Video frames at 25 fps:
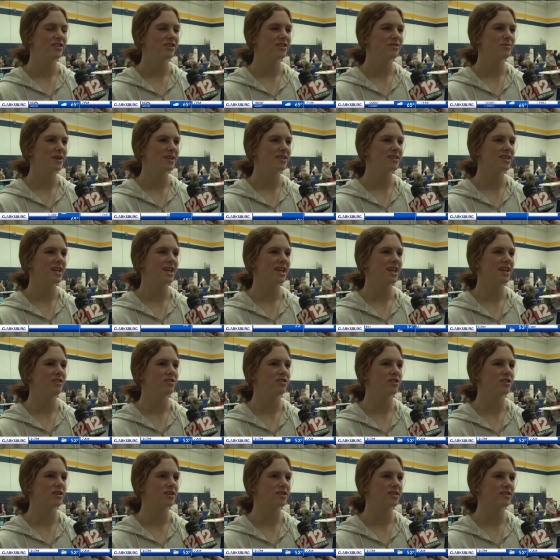just makes it
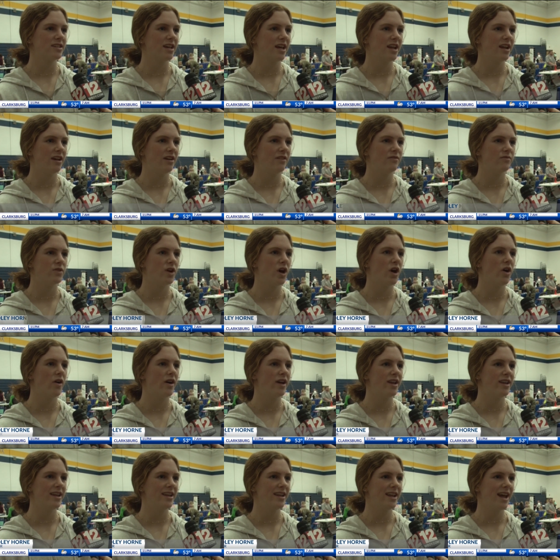easier instead of
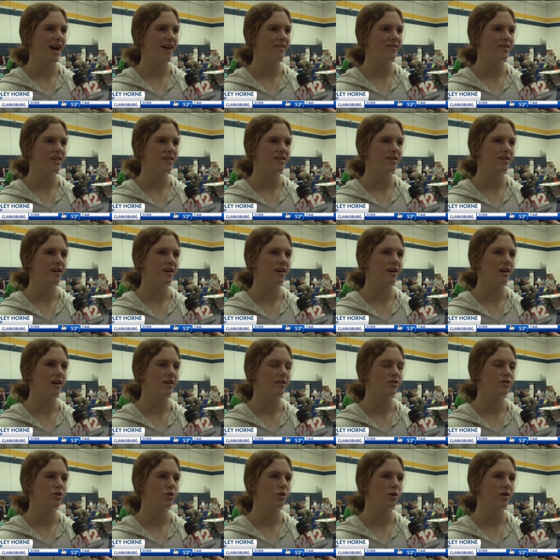going and having
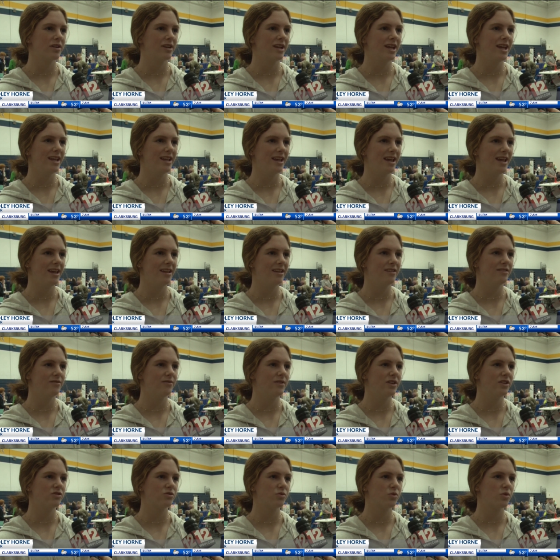to tour
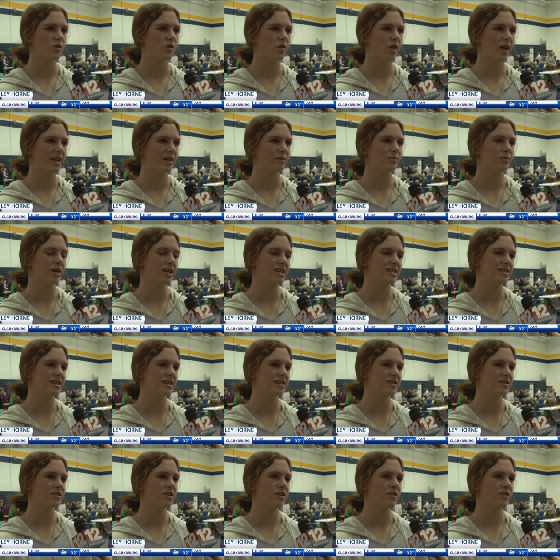individual like
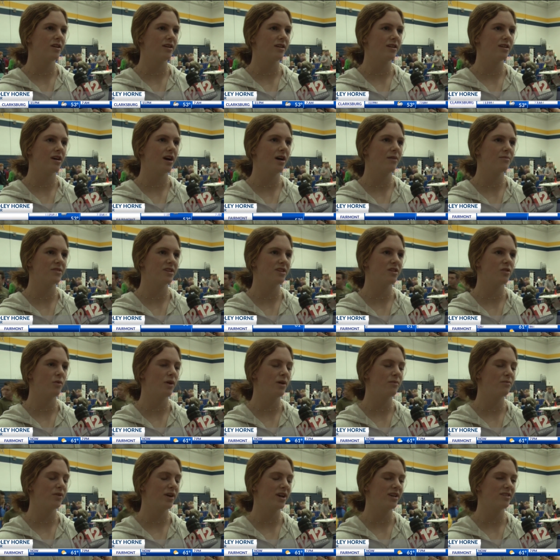places so it comes
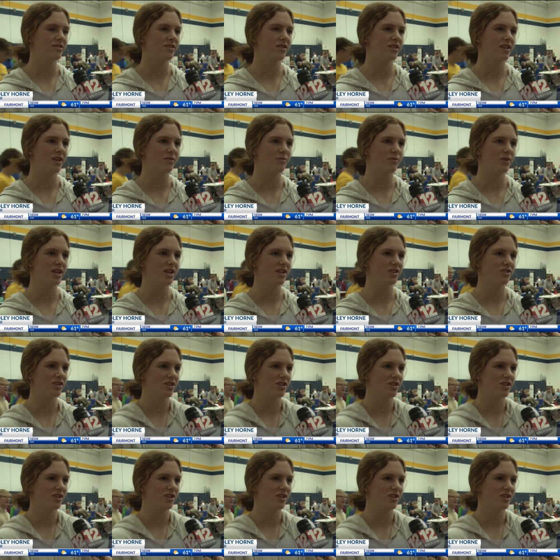into one place so then we can